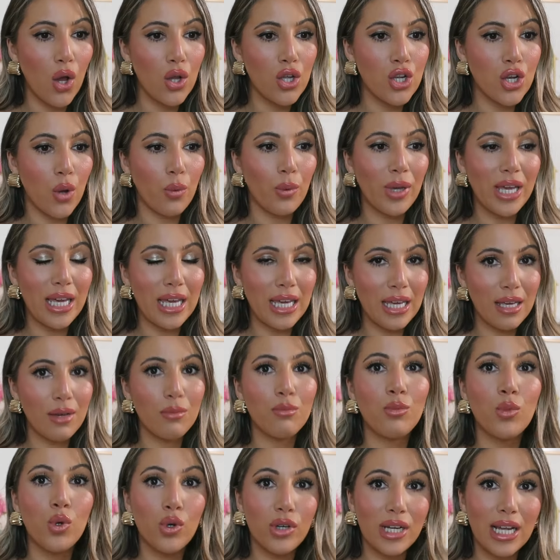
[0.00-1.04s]
you know, we
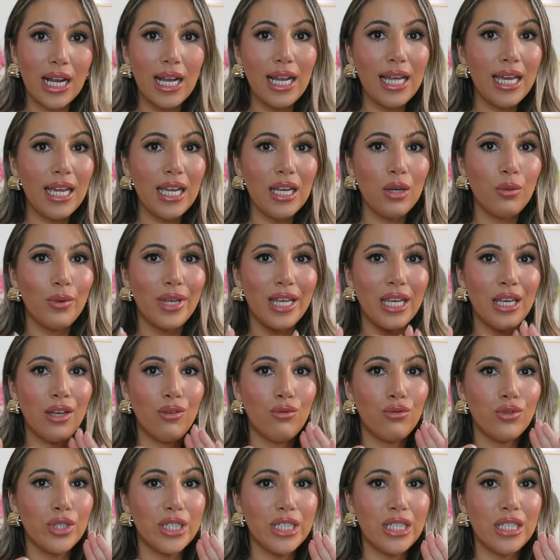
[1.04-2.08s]
eat more clean. We
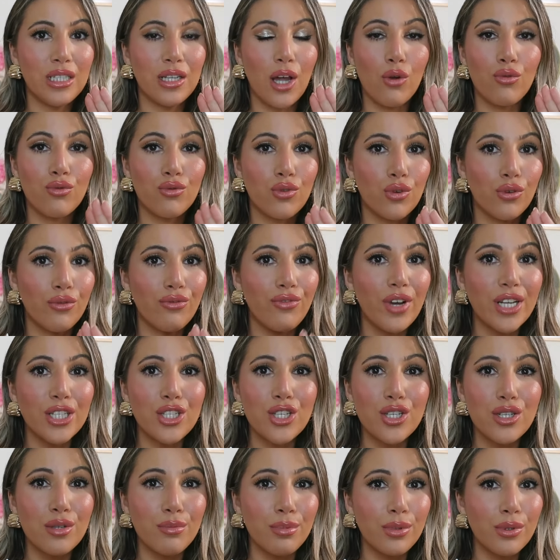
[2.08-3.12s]
eat really like raw
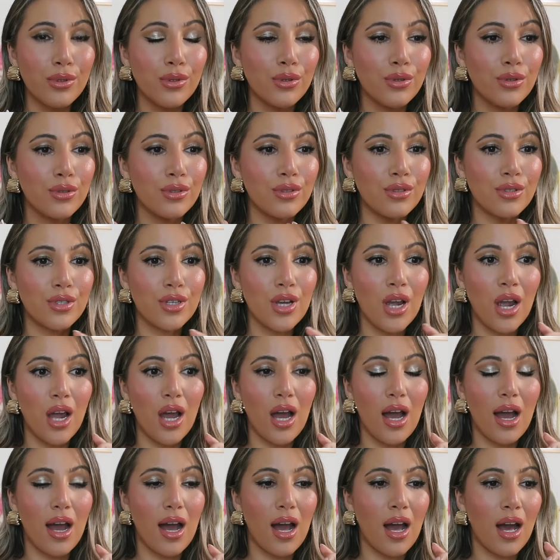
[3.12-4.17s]
vegetables,
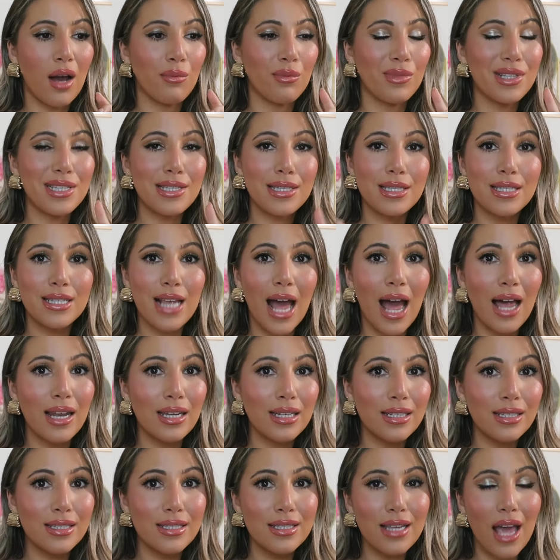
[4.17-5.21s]

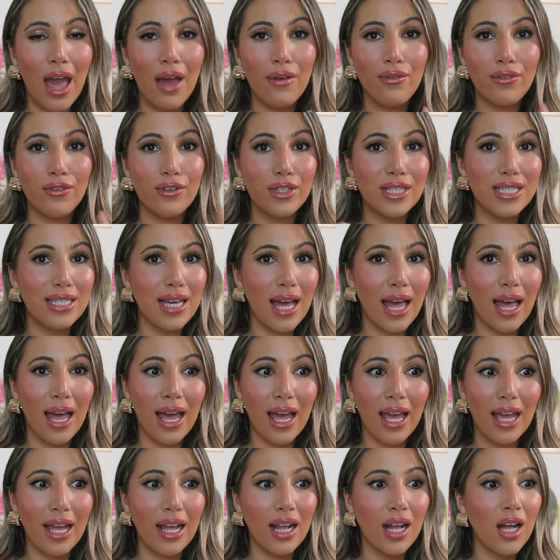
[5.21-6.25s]
salads every
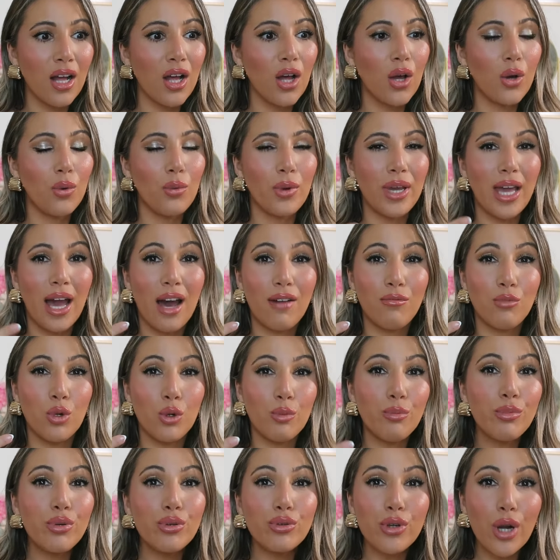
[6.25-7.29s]
day. We have
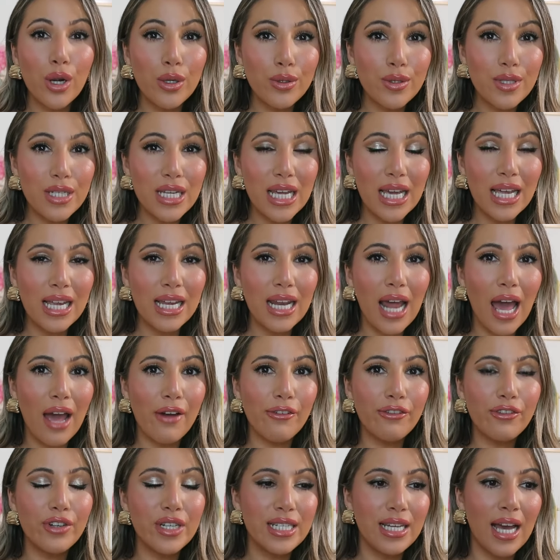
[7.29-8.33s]
more protein
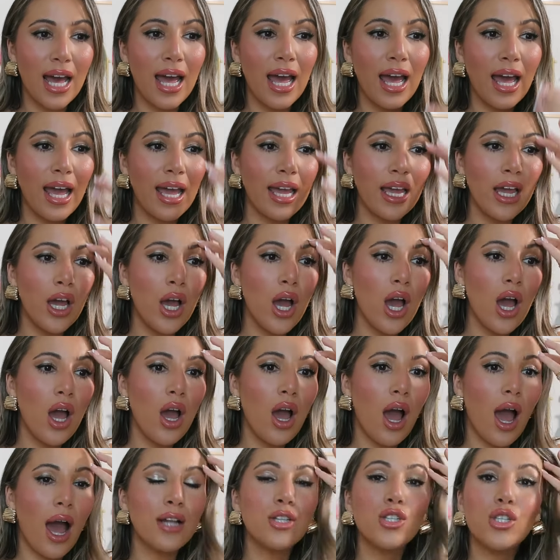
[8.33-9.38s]
every day.
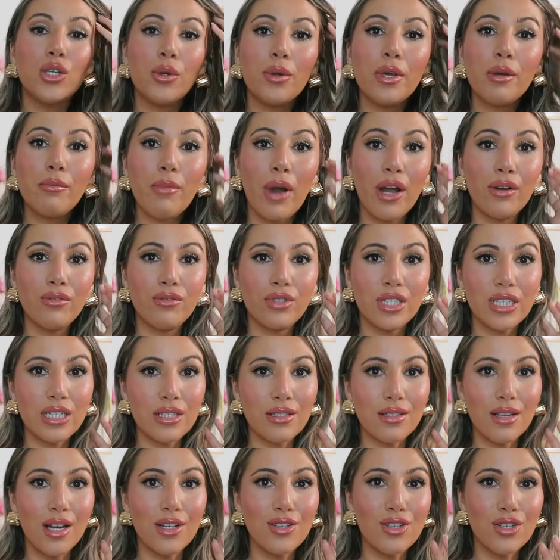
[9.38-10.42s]
And doing my
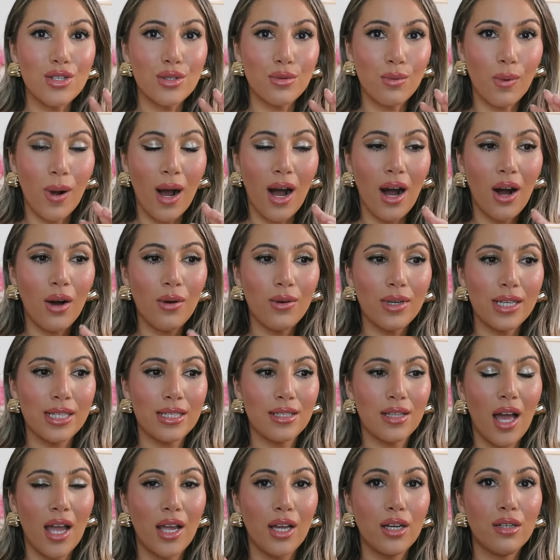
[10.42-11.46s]
research as well
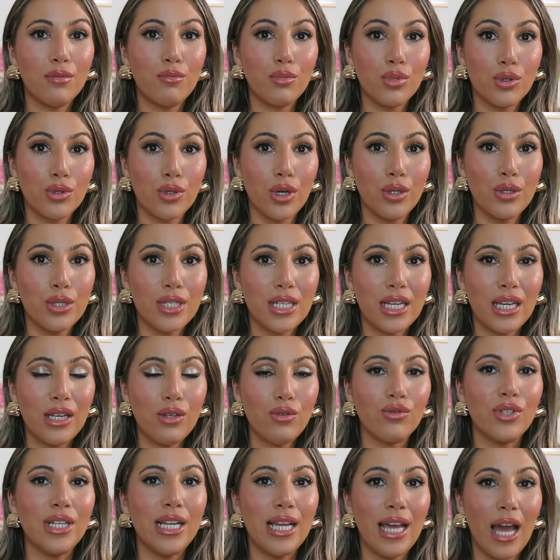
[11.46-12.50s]
is like,
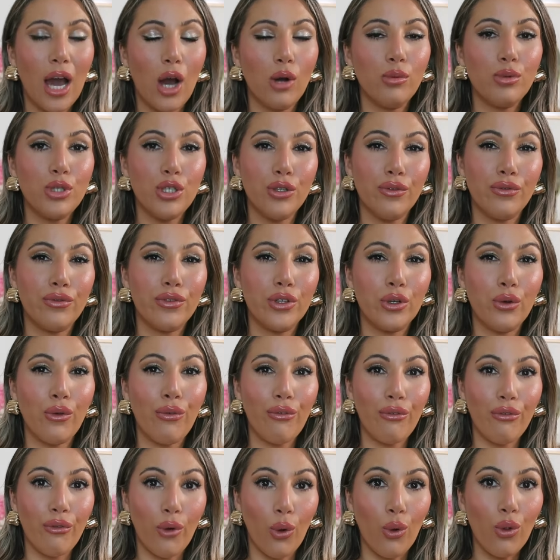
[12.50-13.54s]
protein really helps you feel
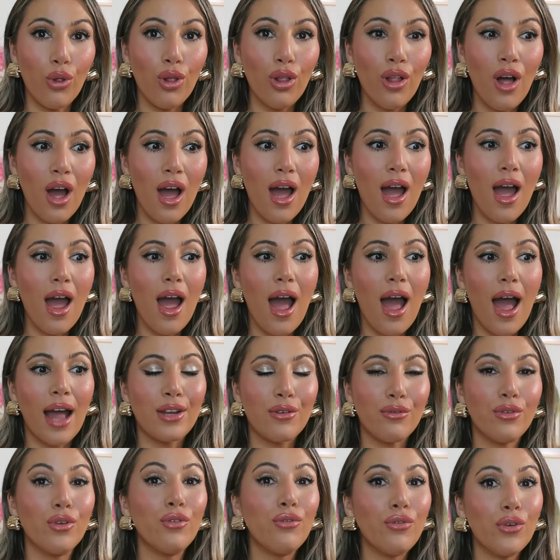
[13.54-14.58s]
full.
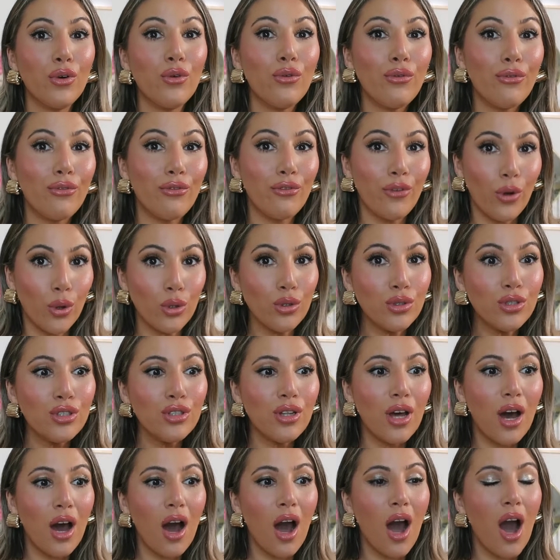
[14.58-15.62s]
And if you feel full,
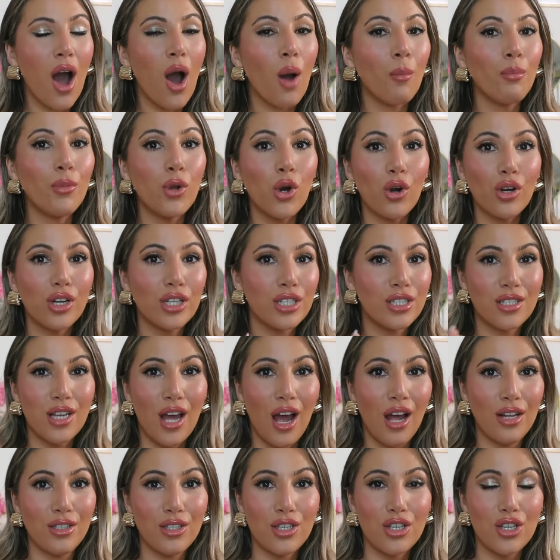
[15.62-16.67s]
I'm not going to
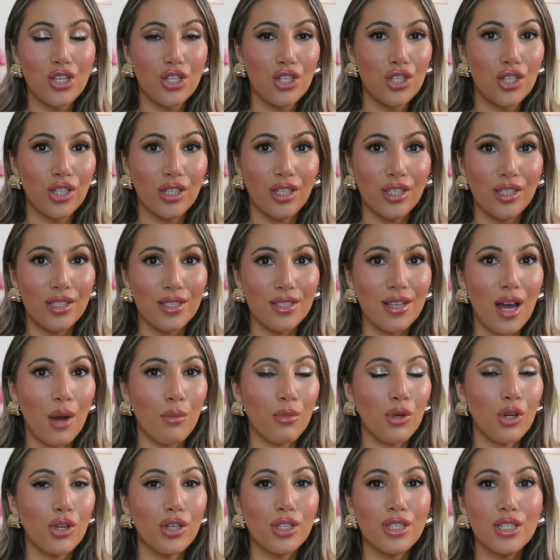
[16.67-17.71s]
turn to sugars.
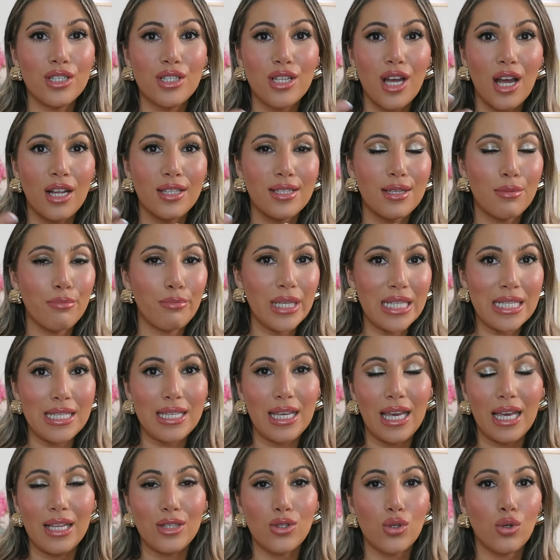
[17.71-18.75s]
I'm not going to turn to
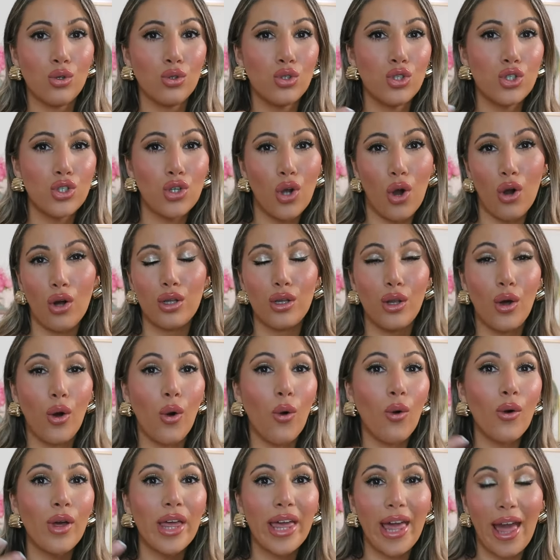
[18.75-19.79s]
biscuits or chocolate
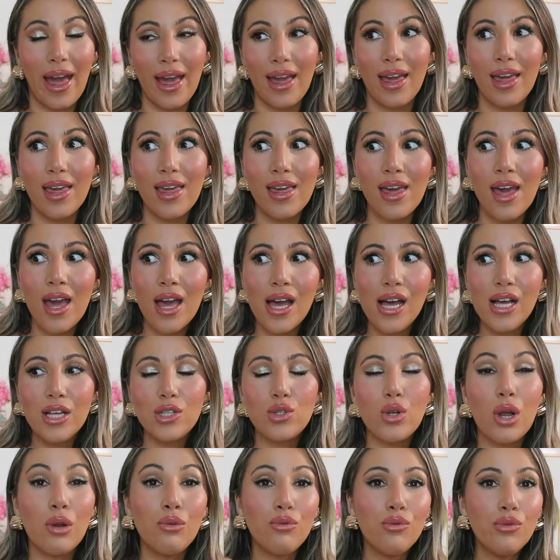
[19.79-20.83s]
or cake.
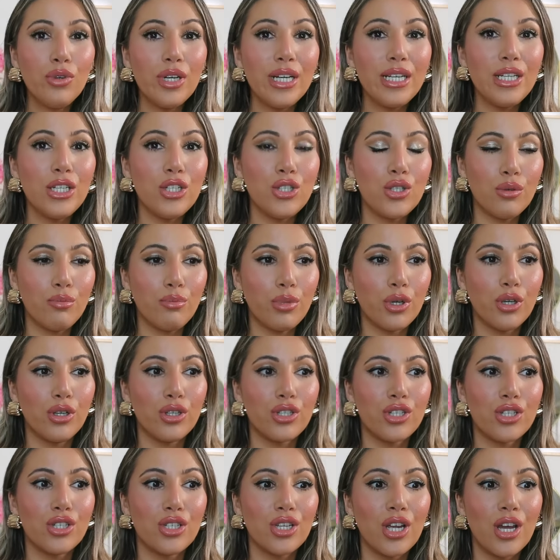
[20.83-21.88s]
So I really do
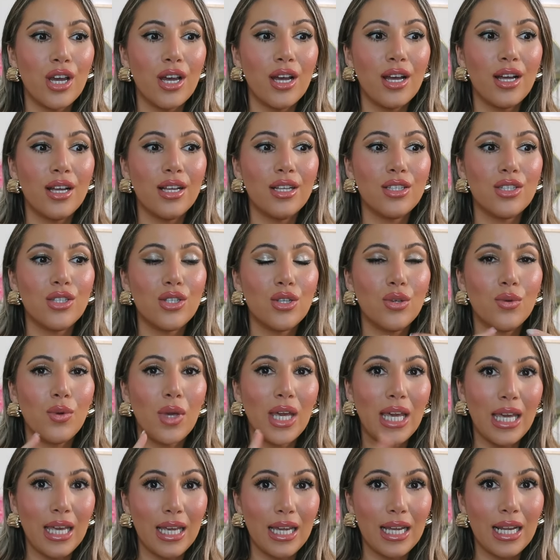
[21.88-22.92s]
push to
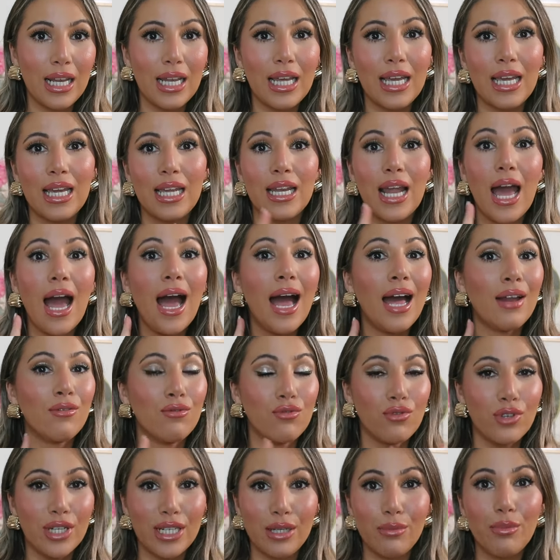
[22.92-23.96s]
eat clean
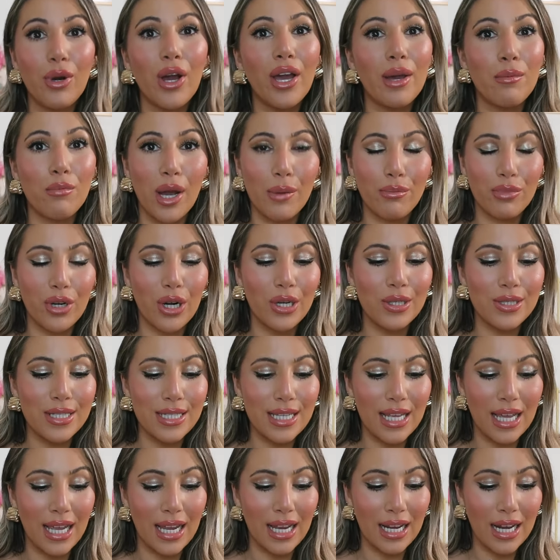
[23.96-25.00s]
and really put in my
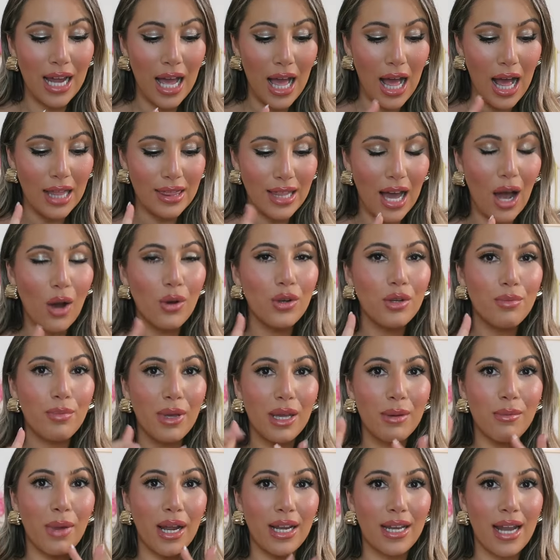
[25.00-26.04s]
protein. That would
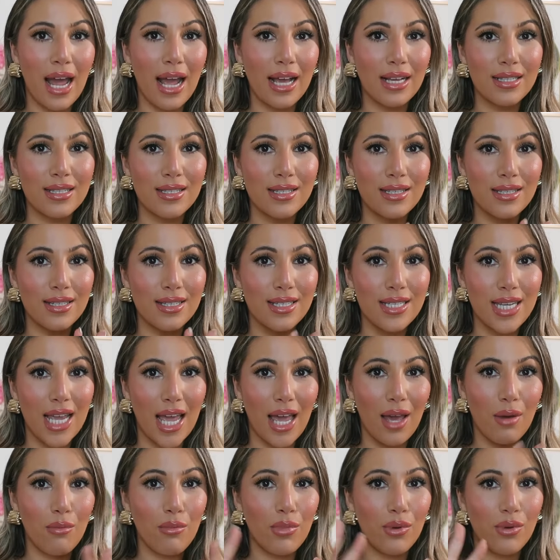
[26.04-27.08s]
be my next
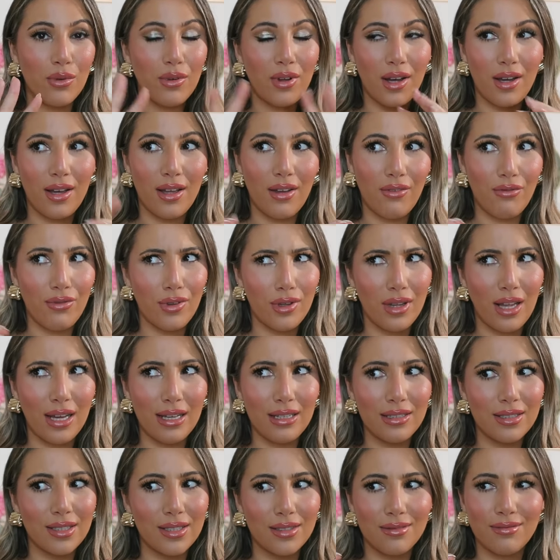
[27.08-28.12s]
tip. I feel
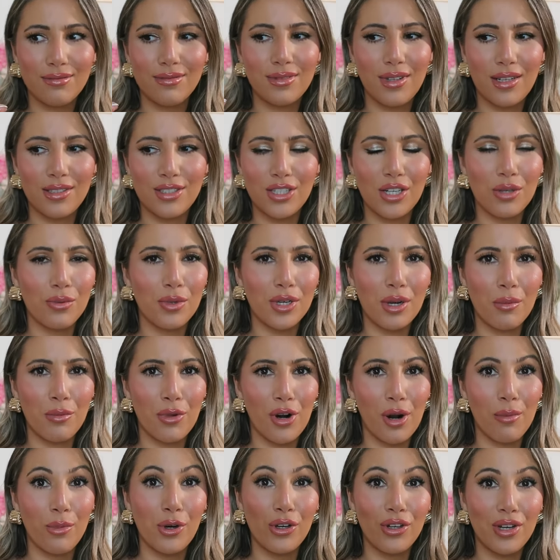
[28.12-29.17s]
like, I don't know what
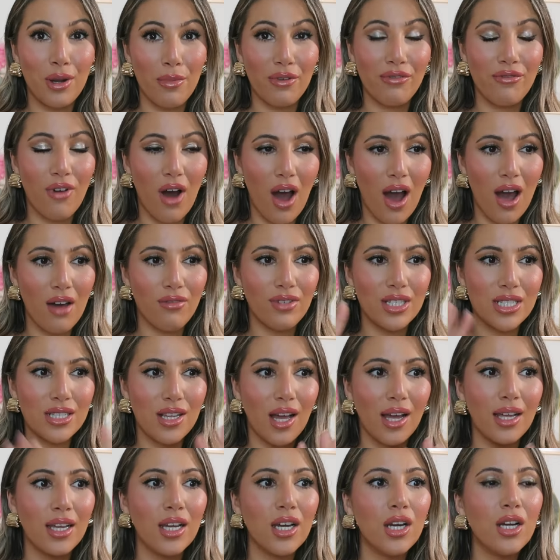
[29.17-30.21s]
number I'm on. Number five is
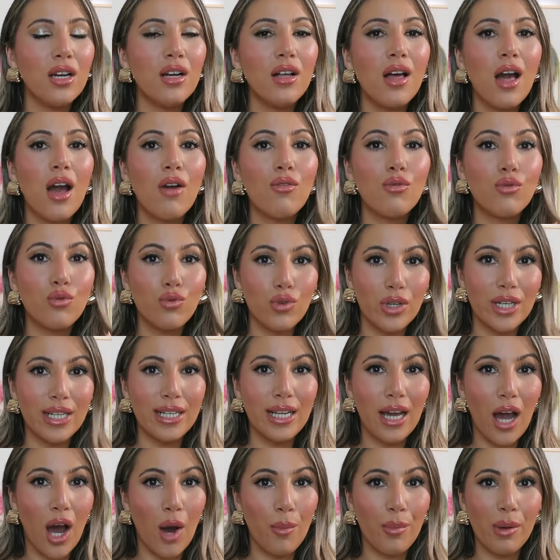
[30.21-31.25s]
like
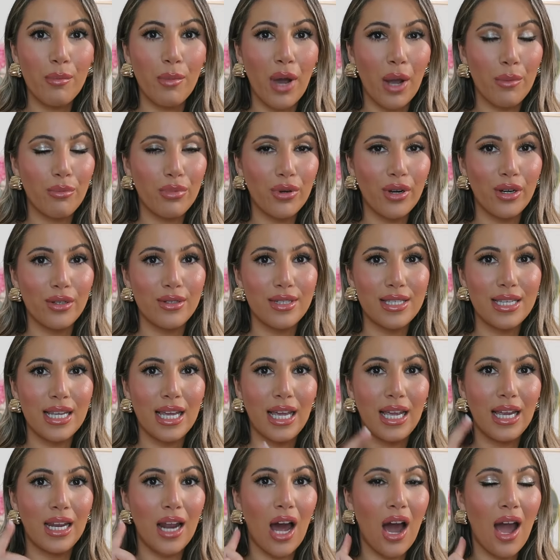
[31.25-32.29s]
really up in my
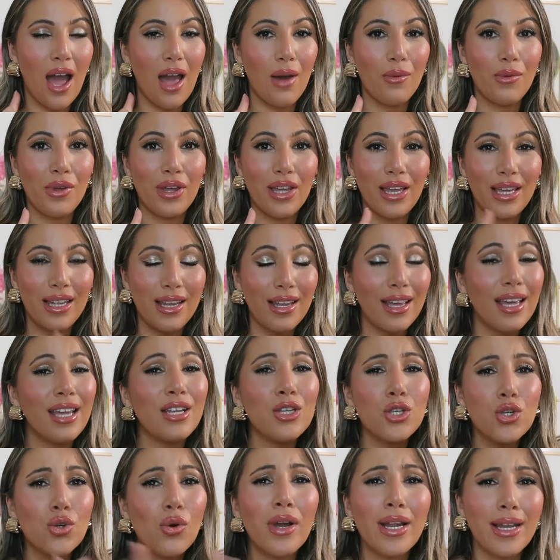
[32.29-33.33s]
protein. I
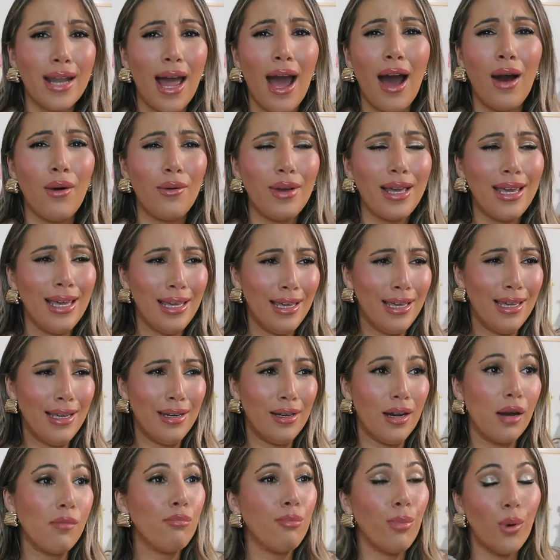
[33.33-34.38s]
enjoy now
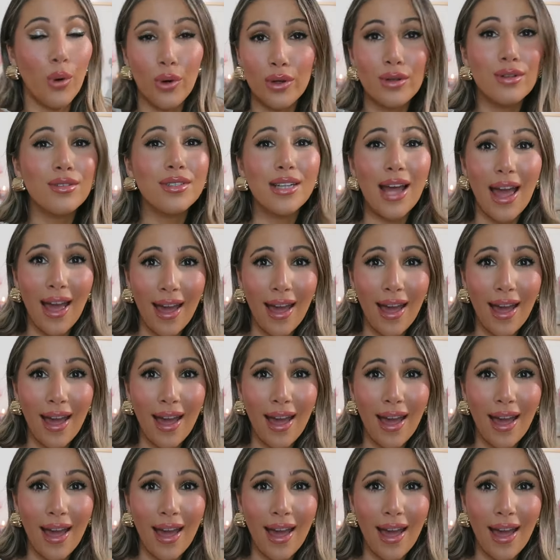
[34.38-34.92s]
eating boiled